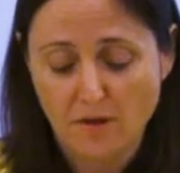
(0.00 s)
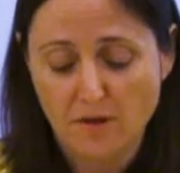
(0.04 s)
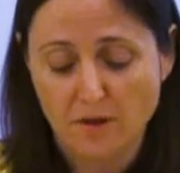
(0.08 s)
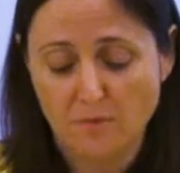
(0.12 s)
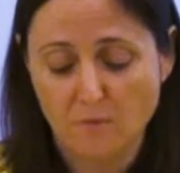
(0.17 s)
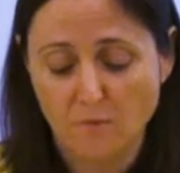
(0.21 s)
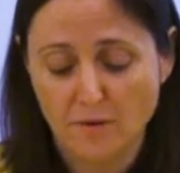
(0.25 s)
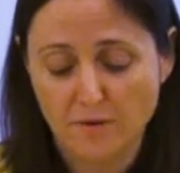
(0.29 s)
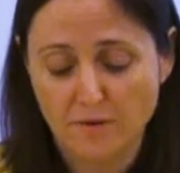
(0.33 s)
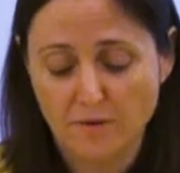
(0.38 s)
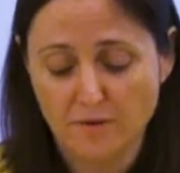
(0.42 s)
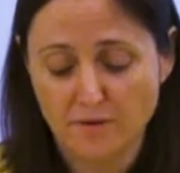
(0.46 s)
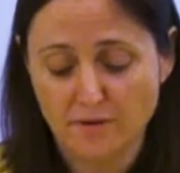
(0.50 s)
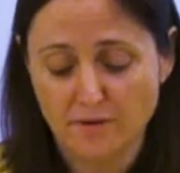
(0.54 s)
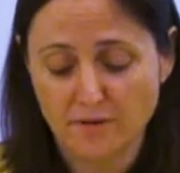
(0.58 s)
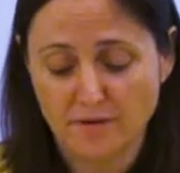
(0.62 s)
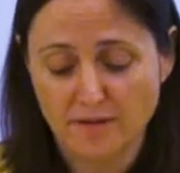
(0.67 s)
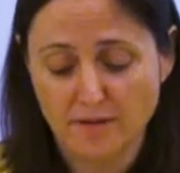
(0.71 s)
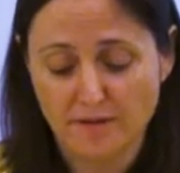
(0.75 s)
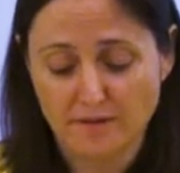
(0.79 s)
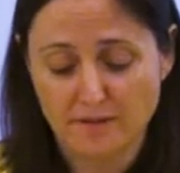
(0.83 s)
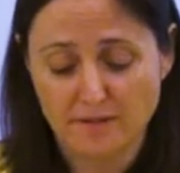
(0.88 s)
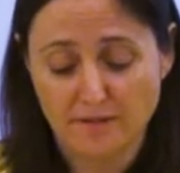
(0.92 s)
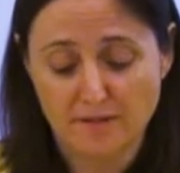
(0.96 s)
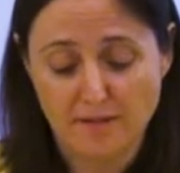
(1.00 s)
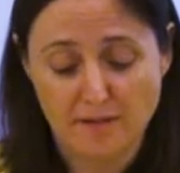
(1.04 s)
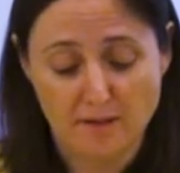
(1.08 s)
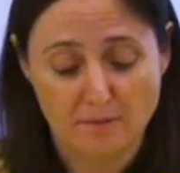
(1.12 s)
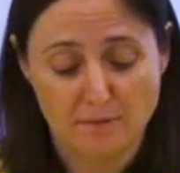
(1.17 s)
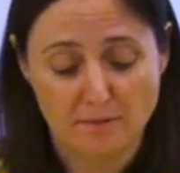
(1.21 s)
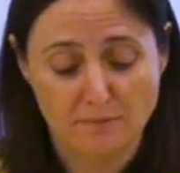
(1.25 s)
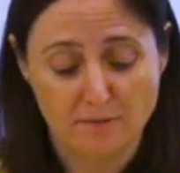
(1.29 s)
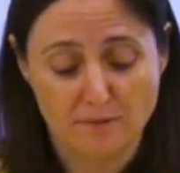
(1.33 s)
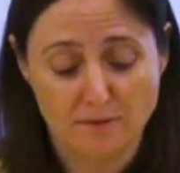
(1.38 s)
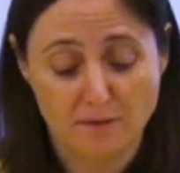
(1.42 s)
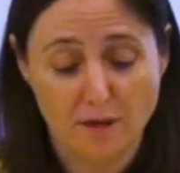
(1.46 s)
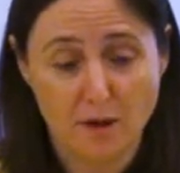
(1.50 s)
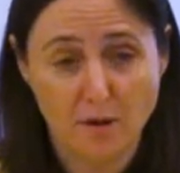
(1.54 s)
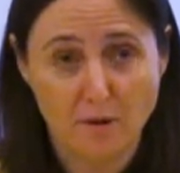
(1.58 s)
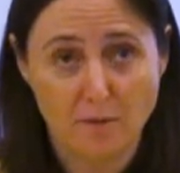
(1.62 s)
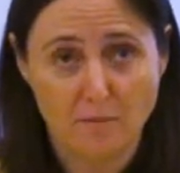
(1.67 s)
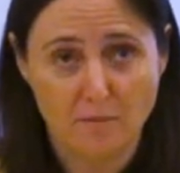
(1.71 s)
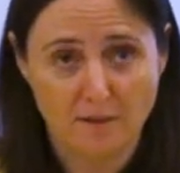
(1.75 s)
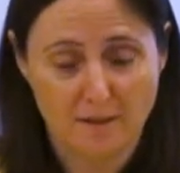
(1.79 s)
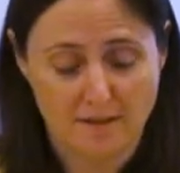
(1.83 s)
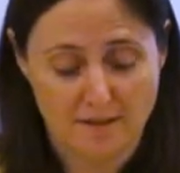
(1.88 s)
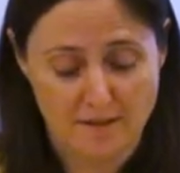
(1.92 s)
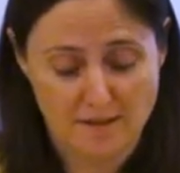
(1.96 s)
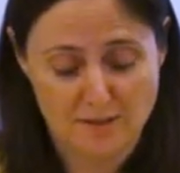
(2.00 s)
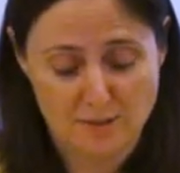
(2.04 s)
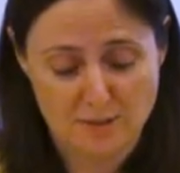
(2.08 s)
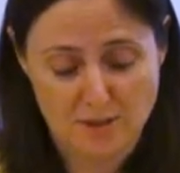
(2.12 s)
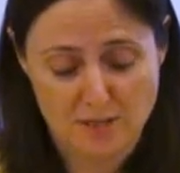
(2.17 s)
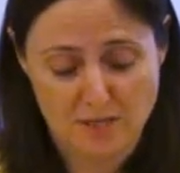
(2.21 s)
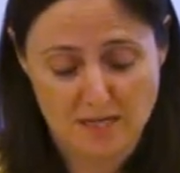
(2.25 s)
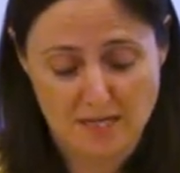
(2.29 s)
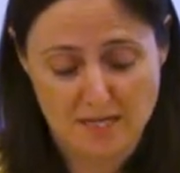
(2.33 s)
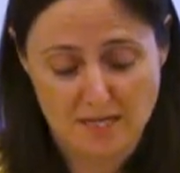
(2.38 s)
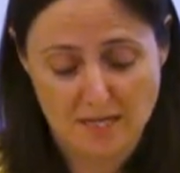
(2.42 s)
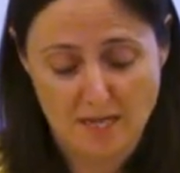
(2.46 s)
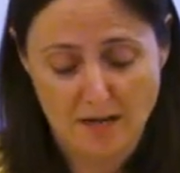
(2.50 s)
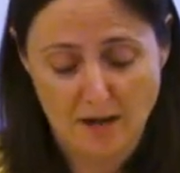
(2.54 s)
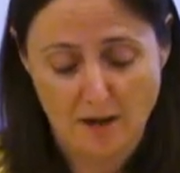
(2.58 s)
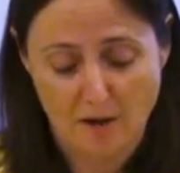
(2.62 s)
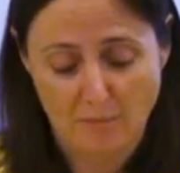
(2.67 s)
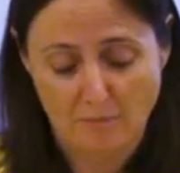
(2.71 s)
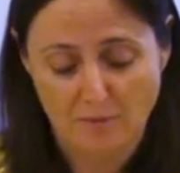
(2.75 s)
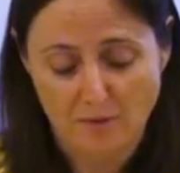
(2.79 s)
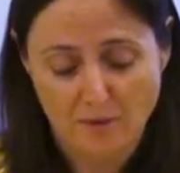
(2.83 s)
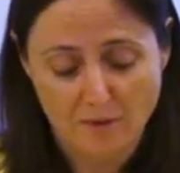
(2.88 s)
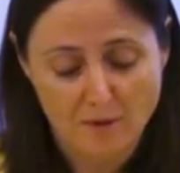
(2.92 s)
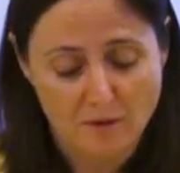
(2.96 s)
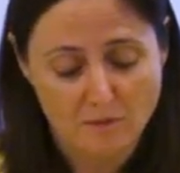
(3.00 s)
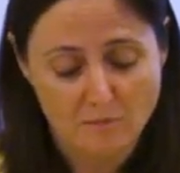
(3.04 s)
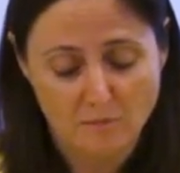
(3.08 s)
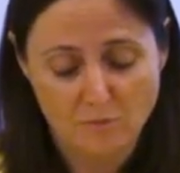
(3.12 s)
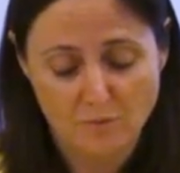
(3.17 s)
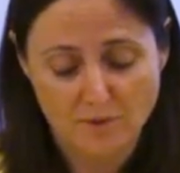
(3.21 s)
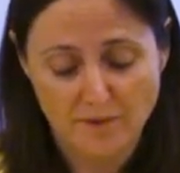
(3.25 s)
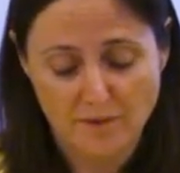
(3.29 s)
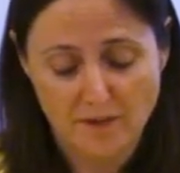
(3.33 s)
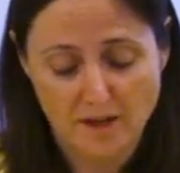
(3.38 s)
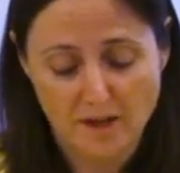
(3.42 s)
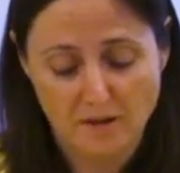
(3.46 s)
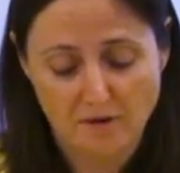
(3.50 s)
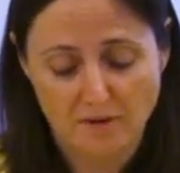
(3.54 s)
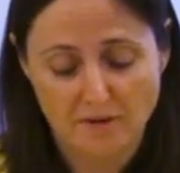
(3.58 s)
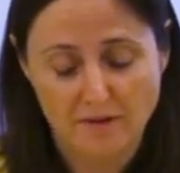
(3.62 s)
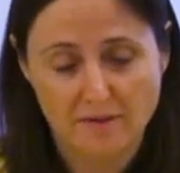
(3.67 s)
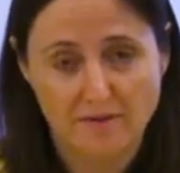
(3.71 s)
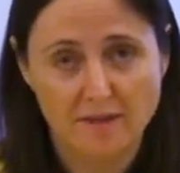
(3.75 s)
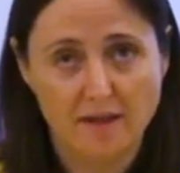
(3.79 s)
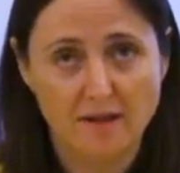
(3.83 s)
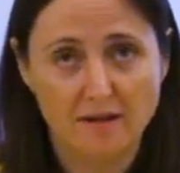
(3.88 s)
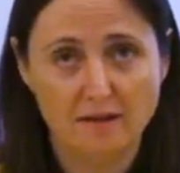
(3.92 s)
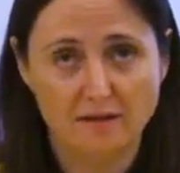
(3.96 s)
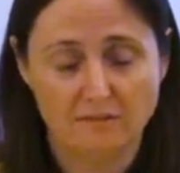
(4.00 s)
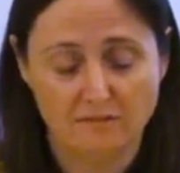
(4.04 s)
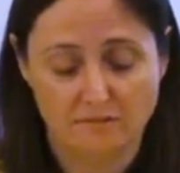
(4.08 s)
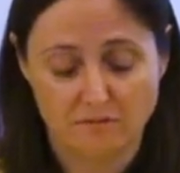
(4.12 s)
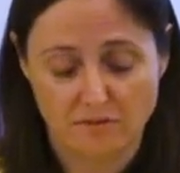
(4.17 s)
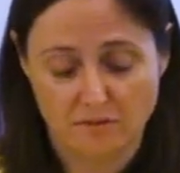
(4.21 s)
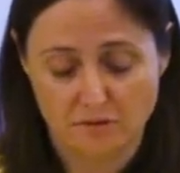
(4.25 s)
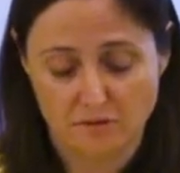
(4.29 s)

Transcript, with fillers: and whether your nearest neighbor was home in case you needed help. But what the hell could they even